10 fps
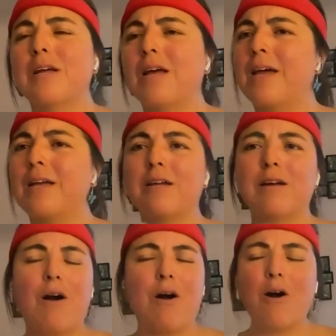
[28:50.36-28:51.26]
like
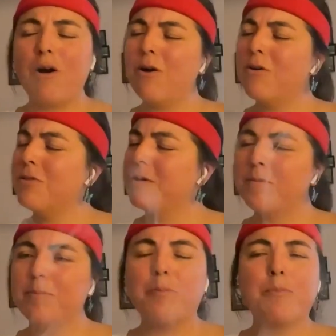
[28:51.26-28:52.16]
all
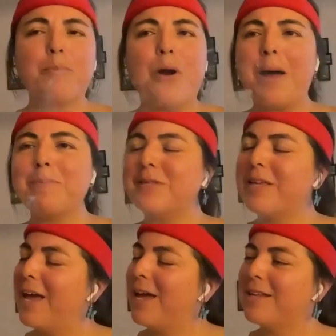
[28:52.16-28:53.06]
the props
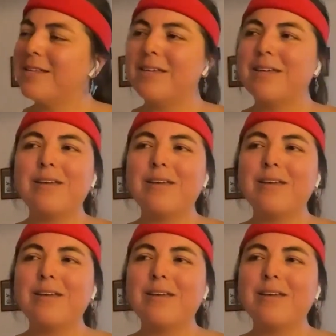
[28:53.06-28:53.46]
and